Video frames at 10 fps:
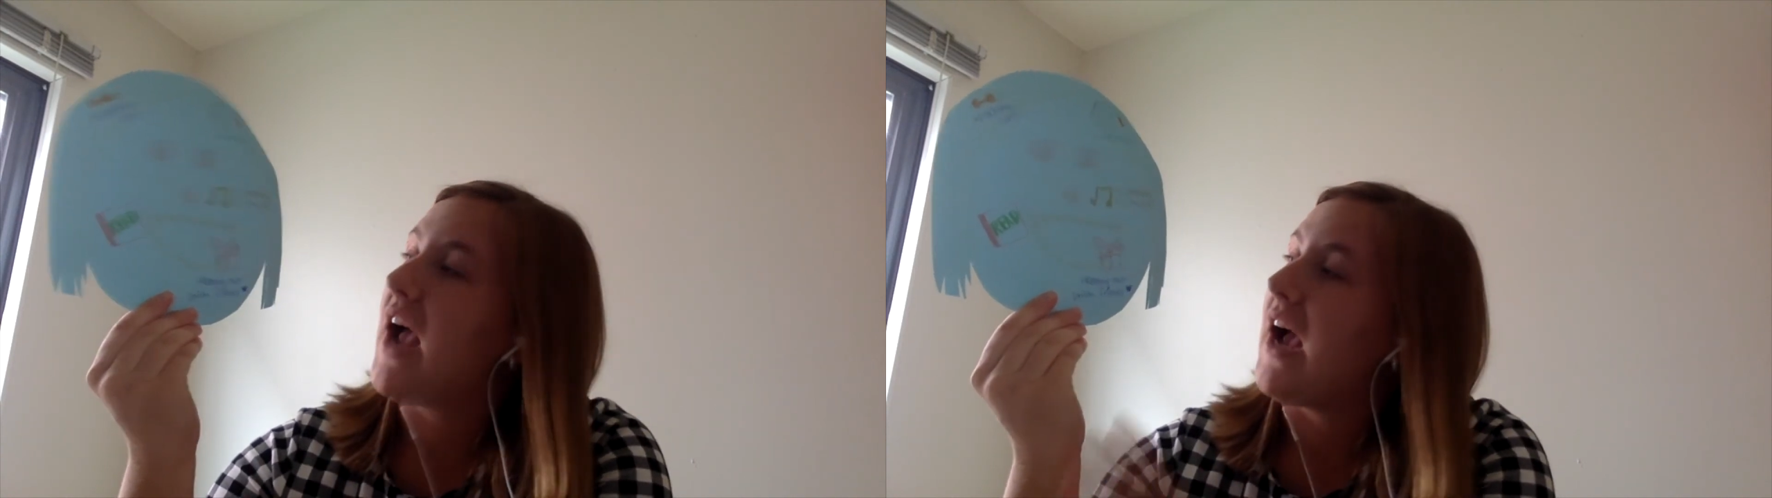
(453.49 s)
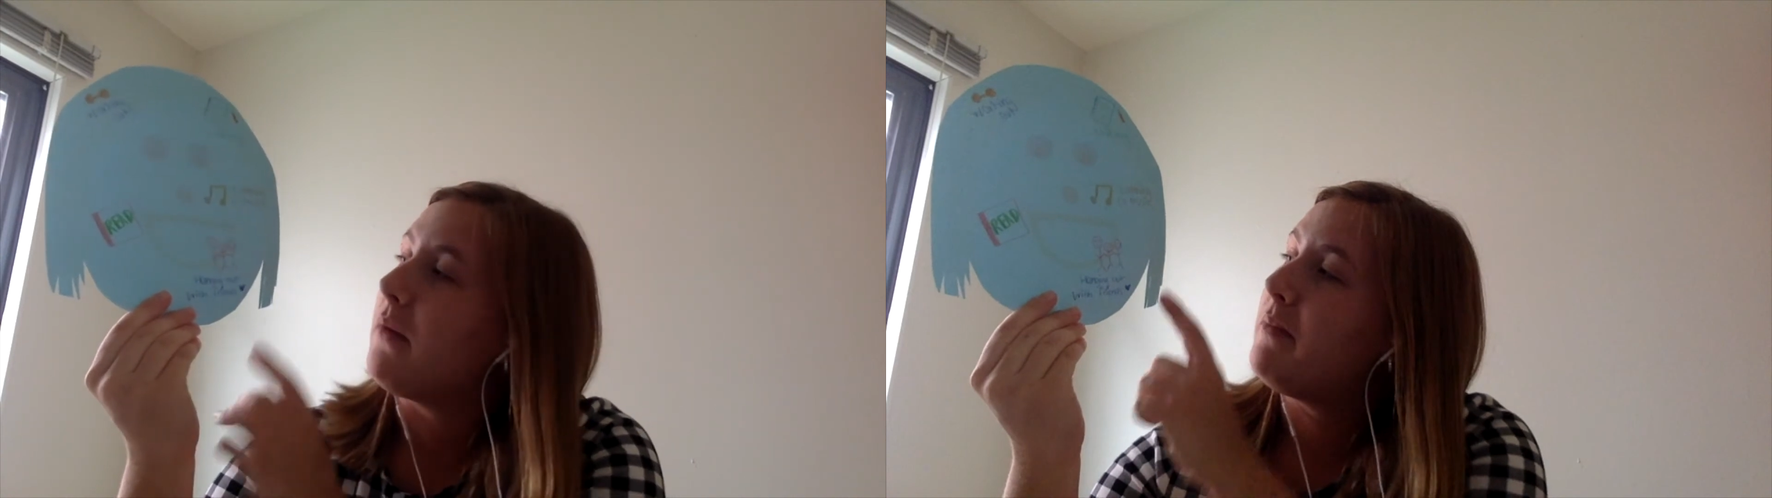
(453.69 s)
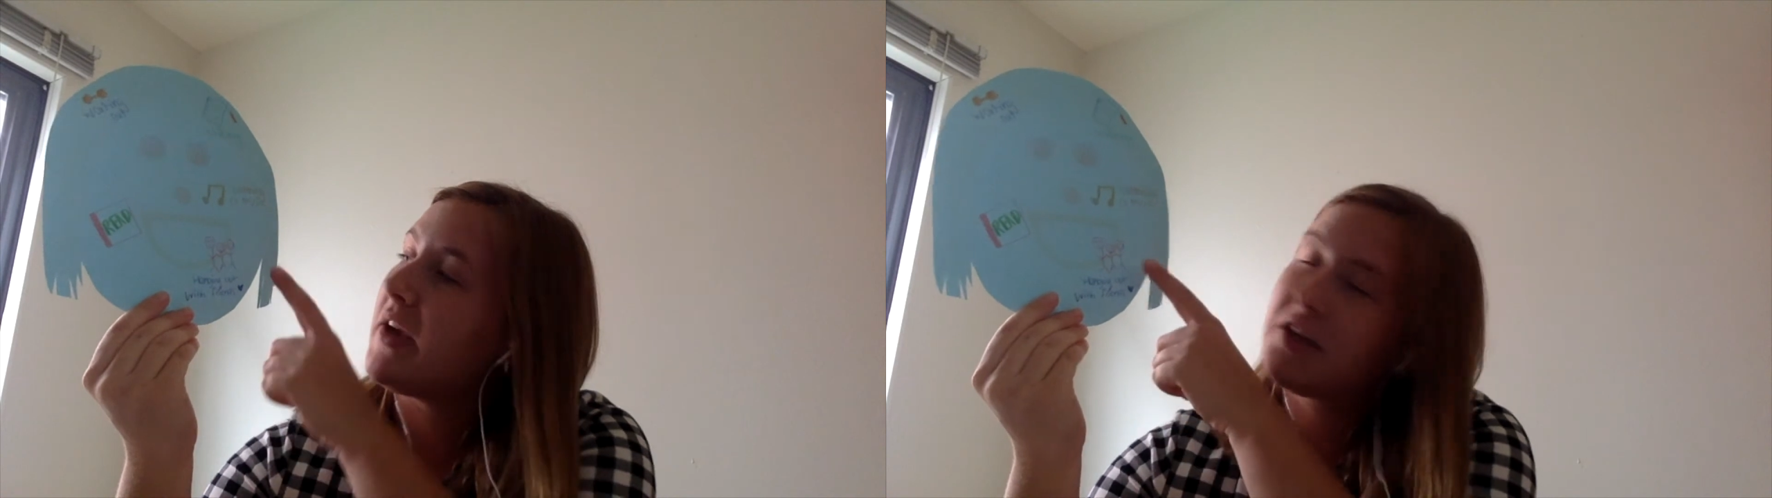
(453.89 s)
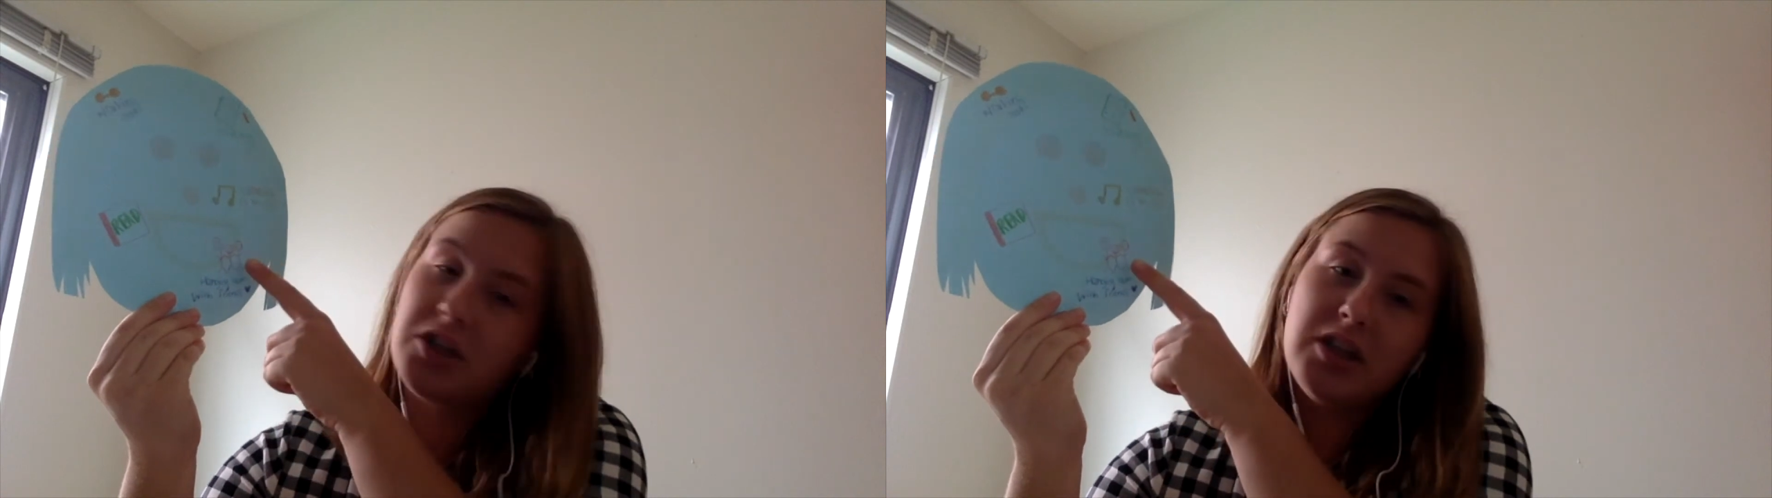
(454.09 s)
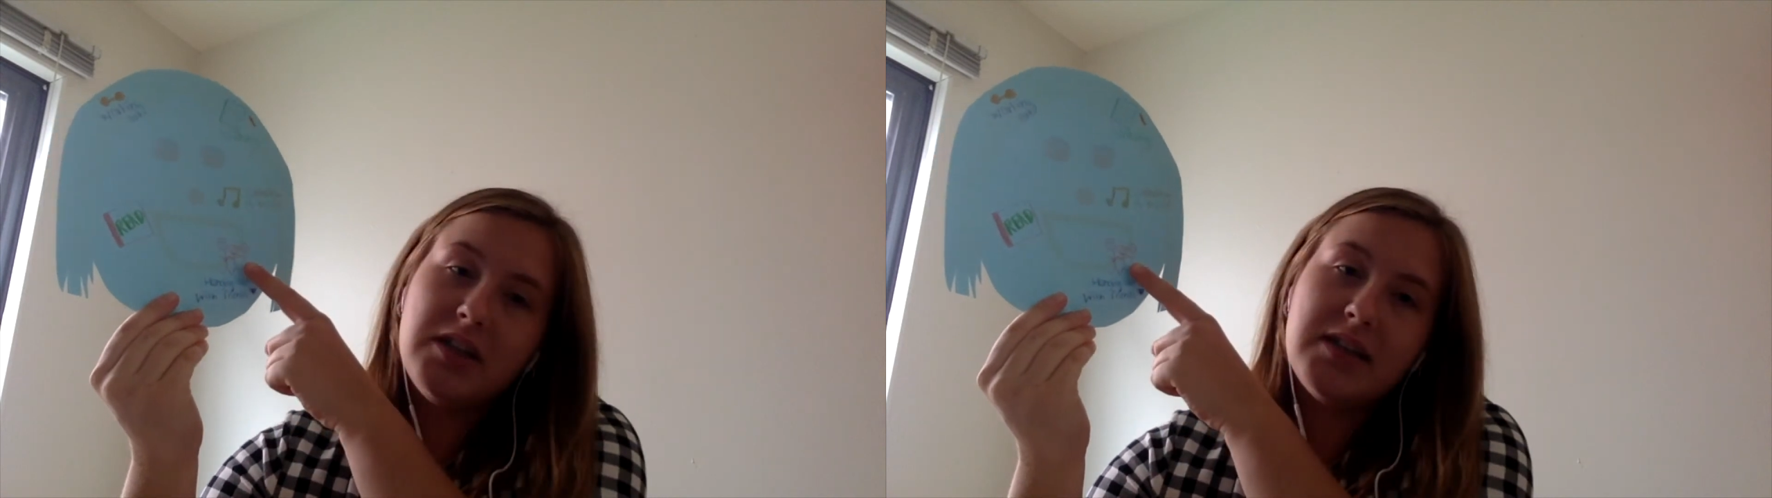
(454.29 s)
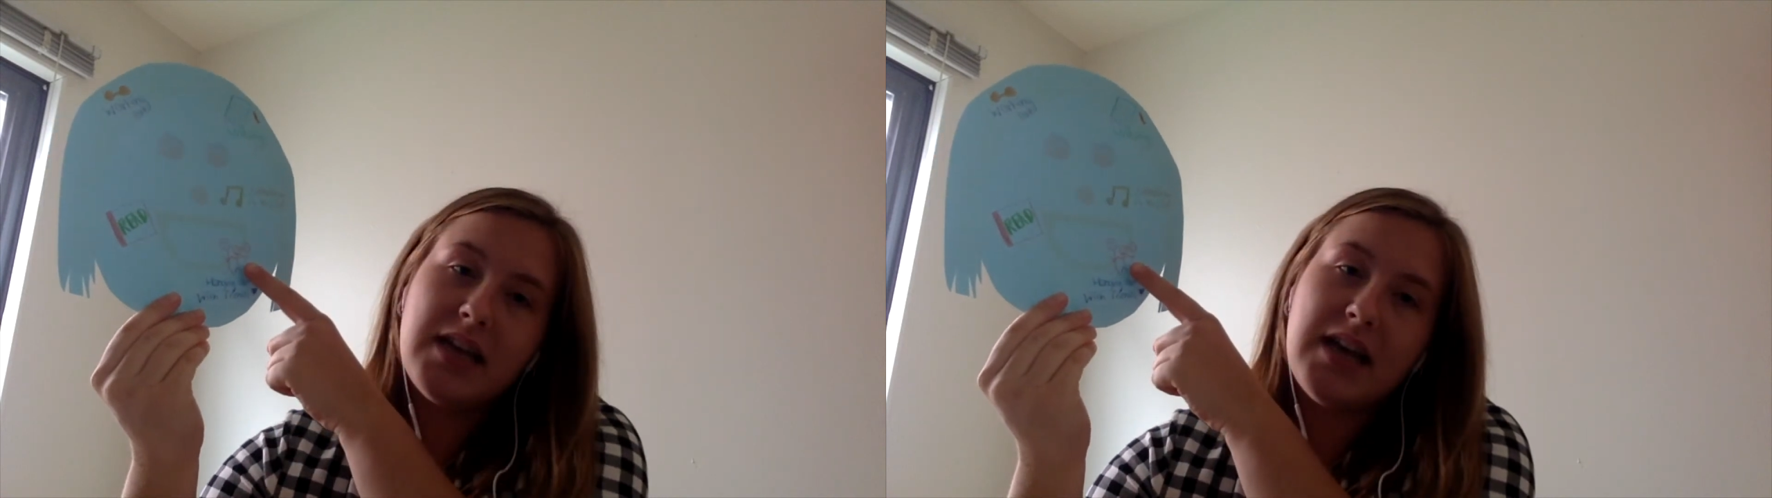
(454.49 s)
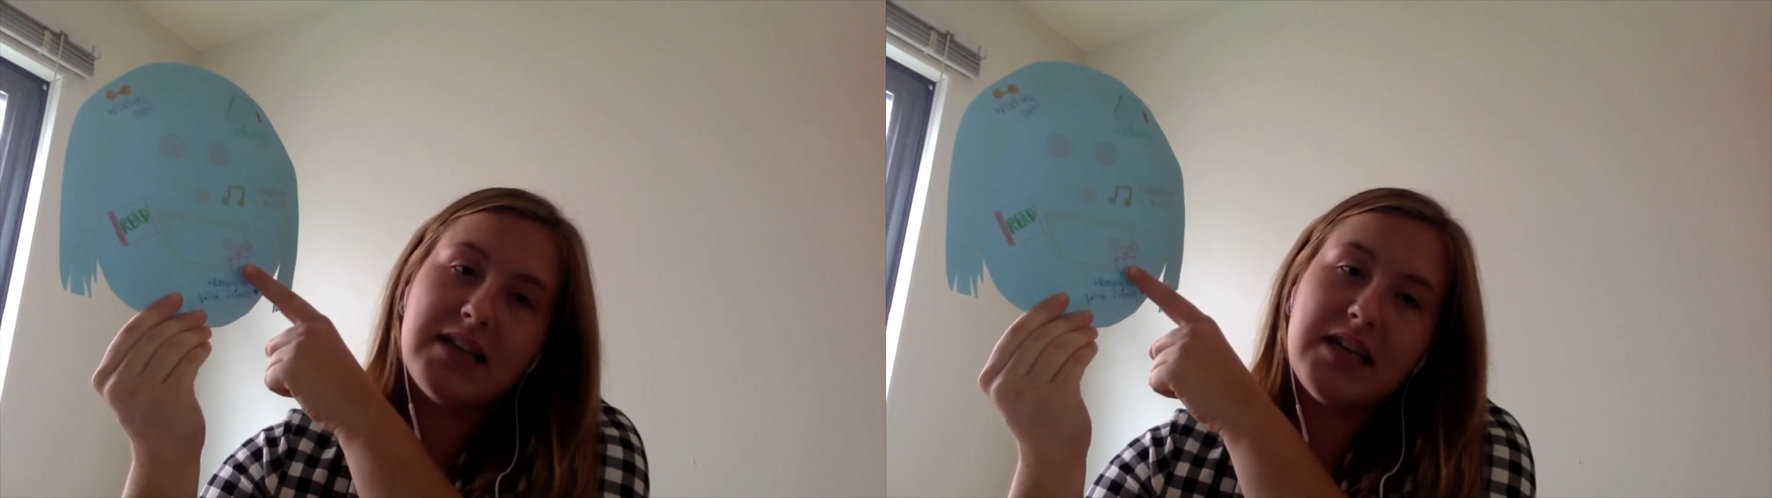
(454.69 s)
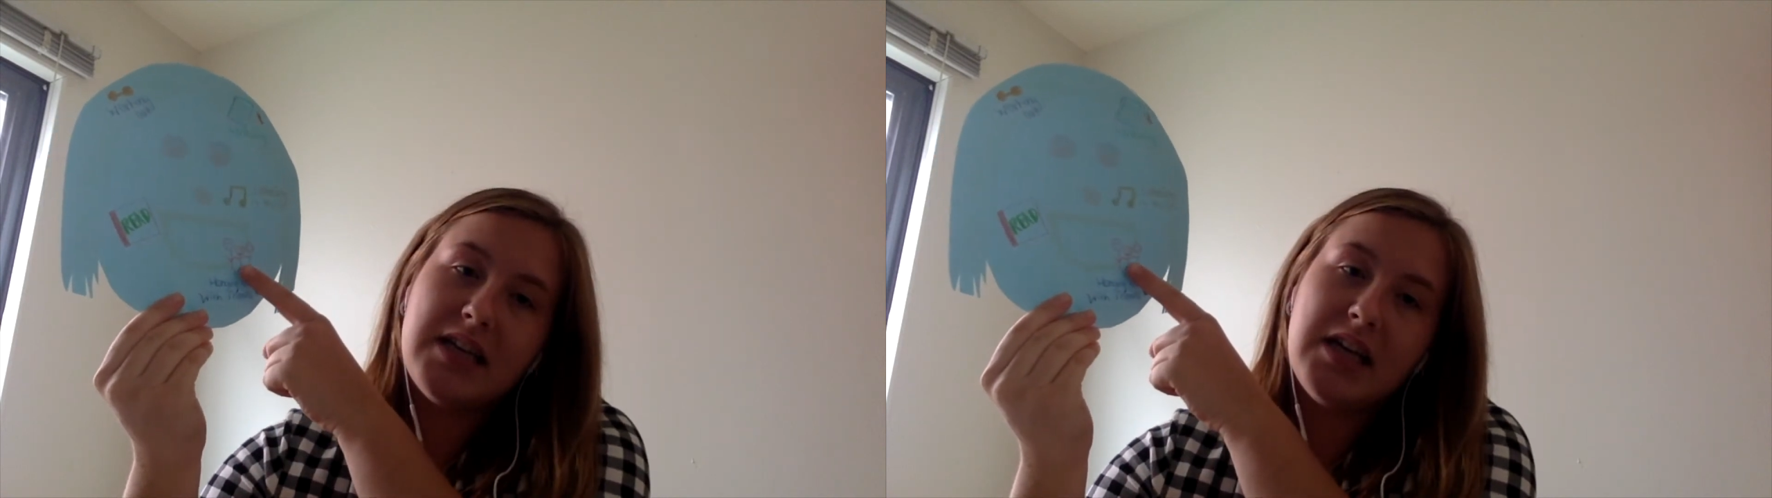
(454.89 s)
add pictures like I
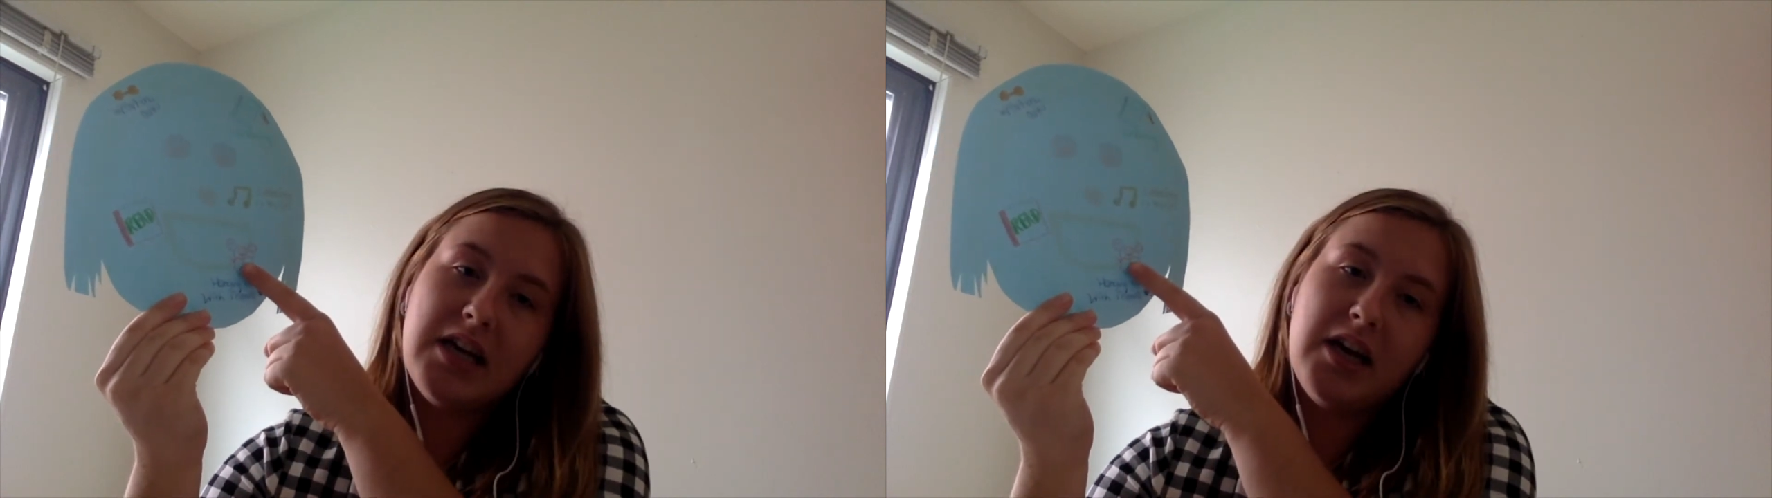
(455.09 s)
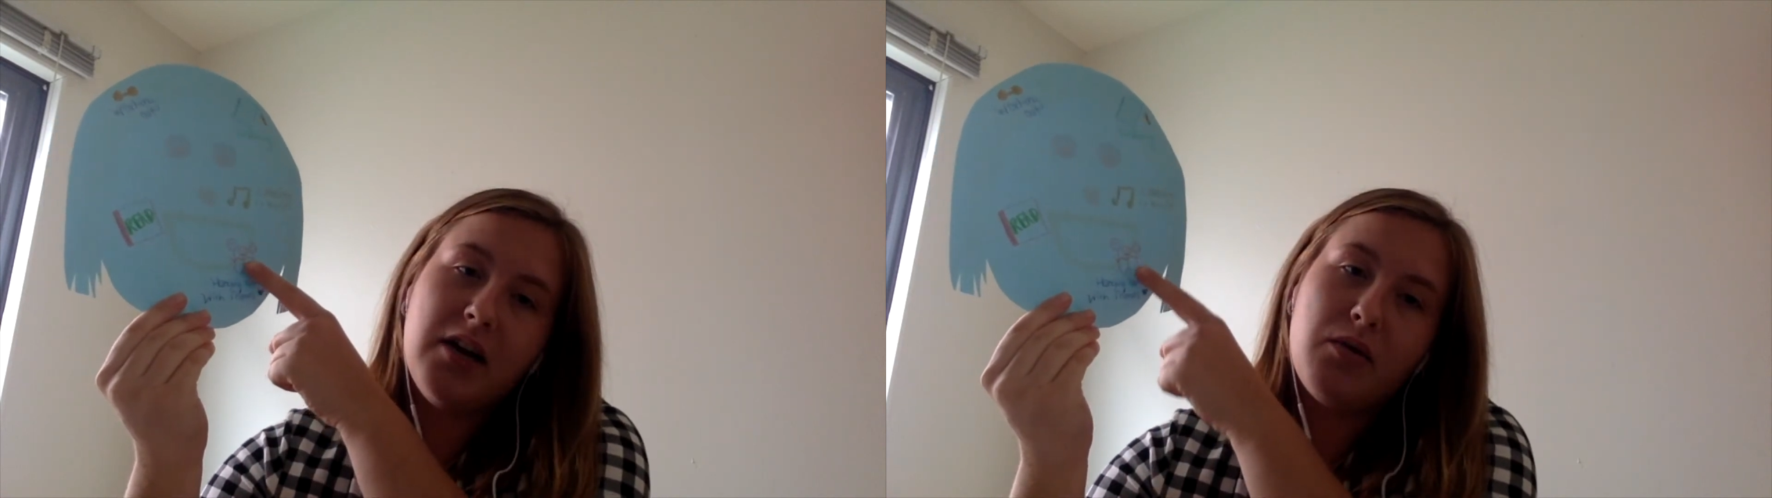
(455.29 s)
did here